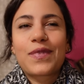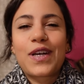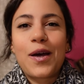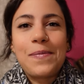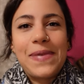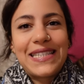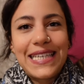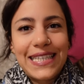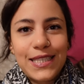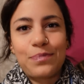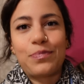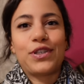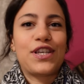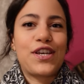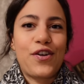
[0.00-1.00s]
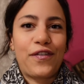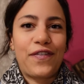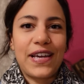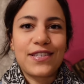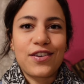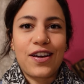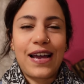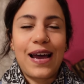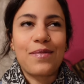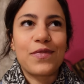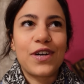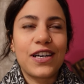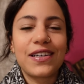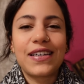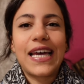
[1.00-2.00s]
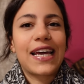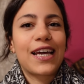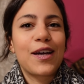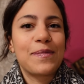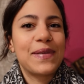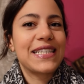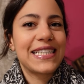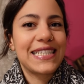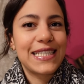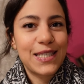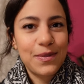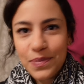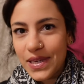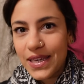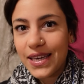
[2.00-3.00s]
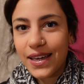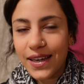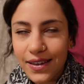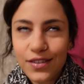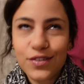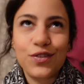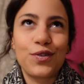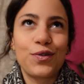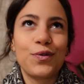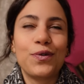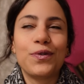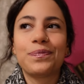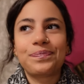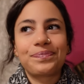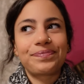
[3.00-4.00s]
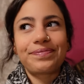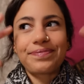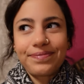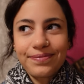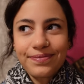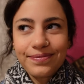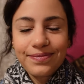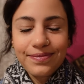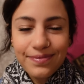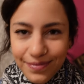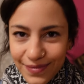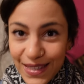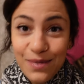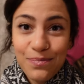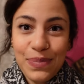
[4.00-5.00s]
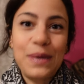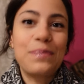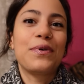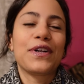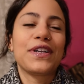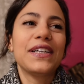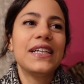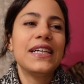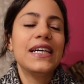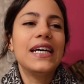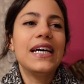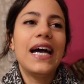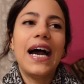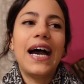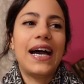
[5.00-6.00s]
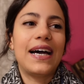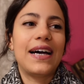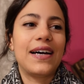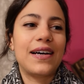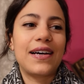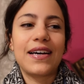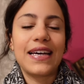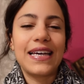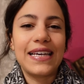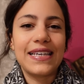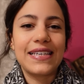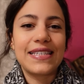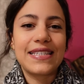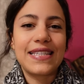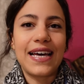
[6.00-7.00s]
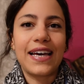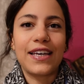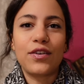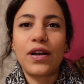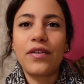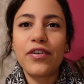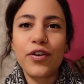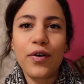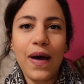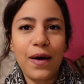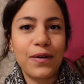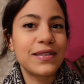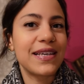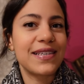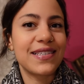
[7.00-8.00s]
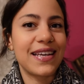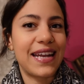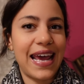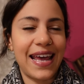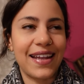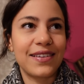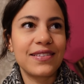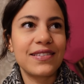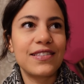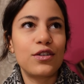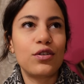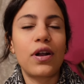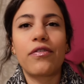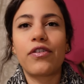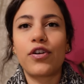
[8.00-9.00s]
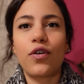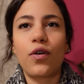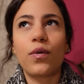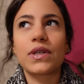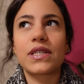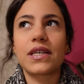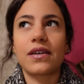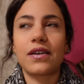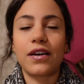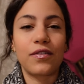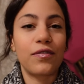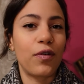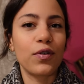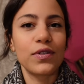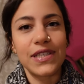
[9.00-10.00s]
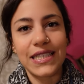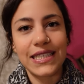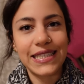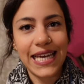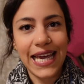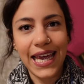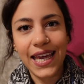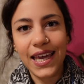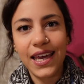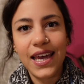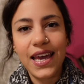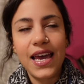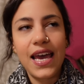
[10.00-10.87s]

committing to putting your face on camera and committing to speaking to people, is that you never know how a day is going to end. You never know what's going to unfold in a day,